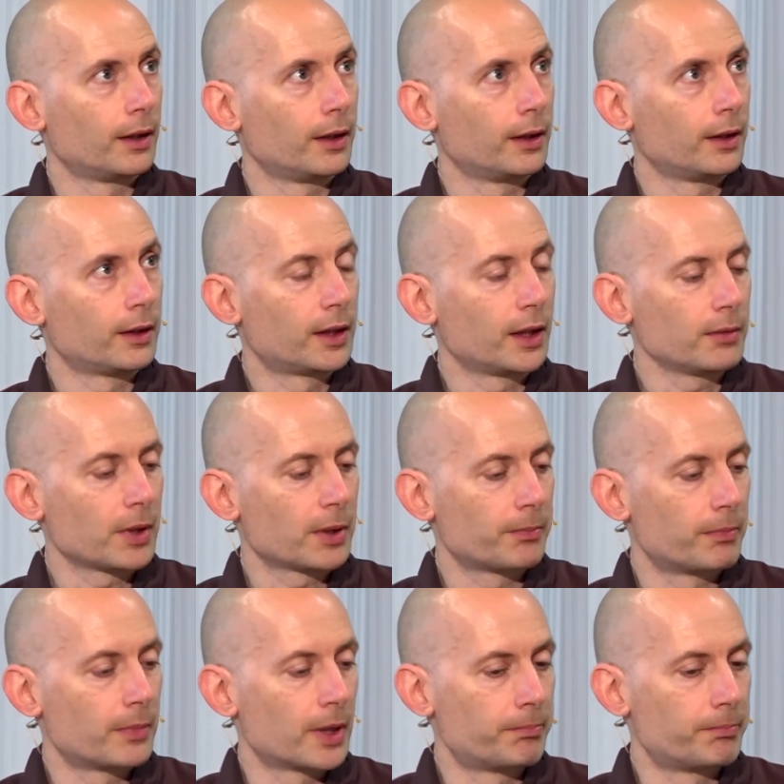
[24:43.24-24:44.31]
it gave me
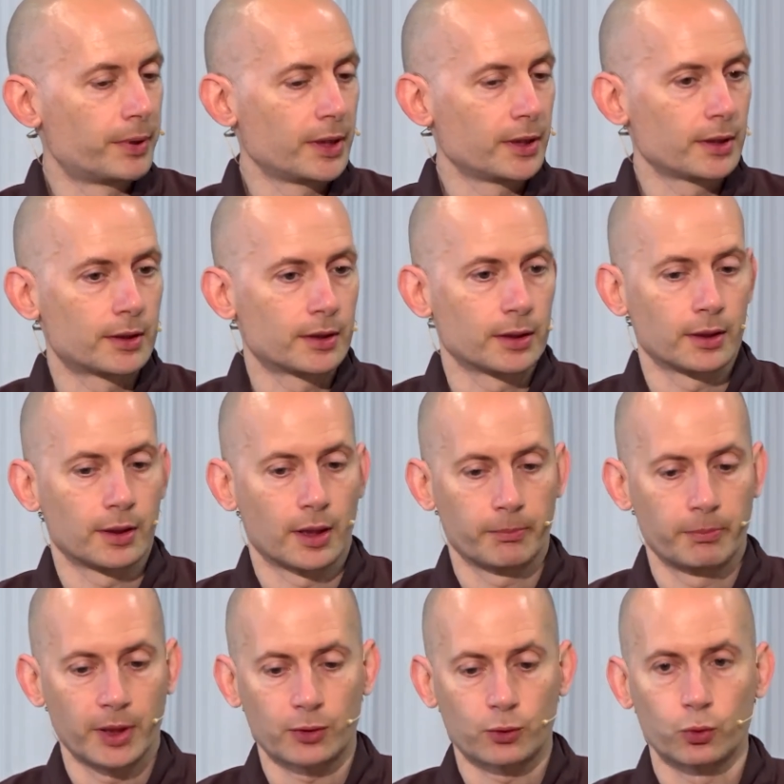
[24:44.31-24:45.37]
a
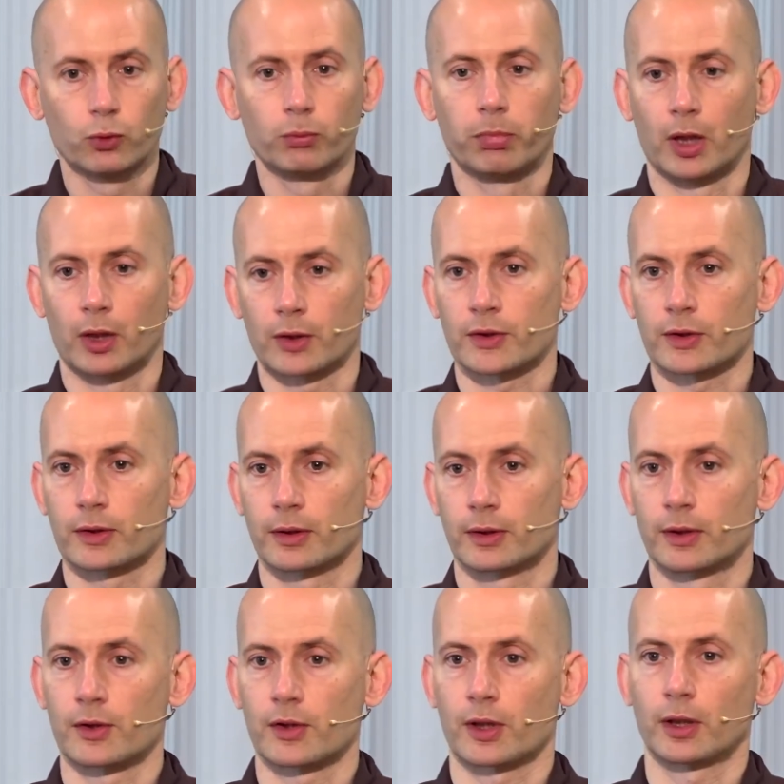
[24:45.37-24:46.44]
big toolbox.
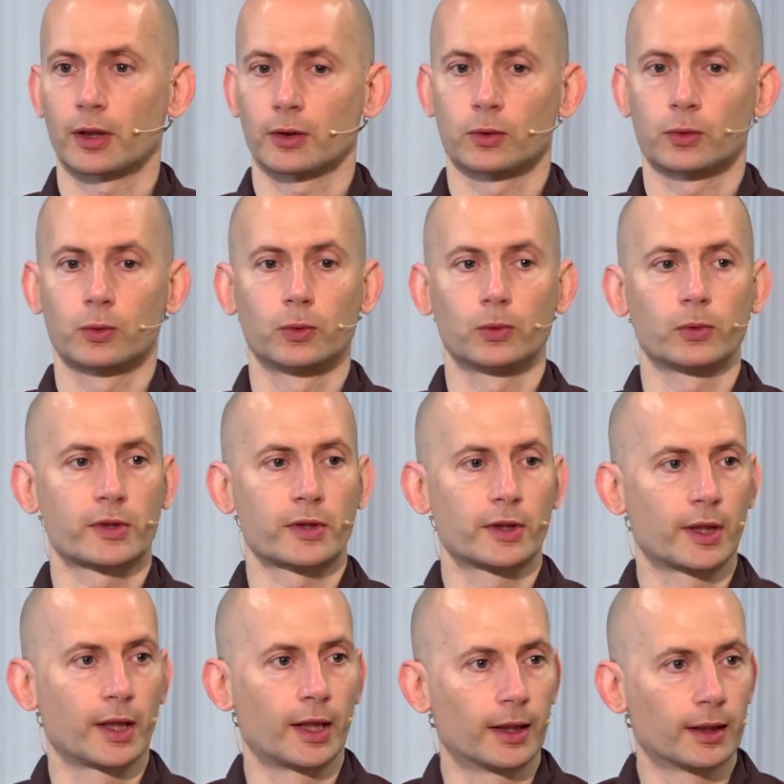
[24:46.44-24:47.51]
There is a lot of tools
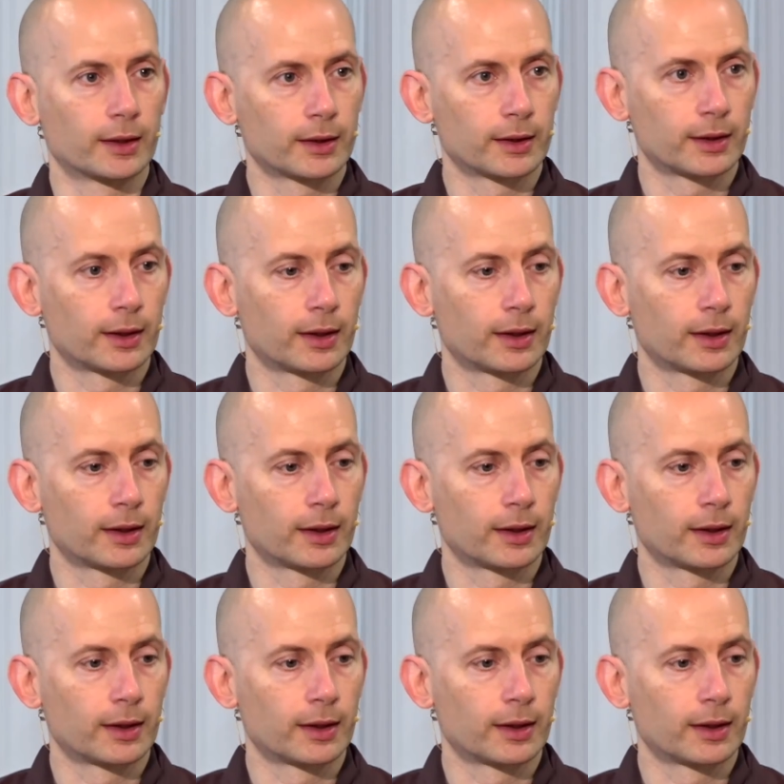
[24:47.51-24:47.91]
in there.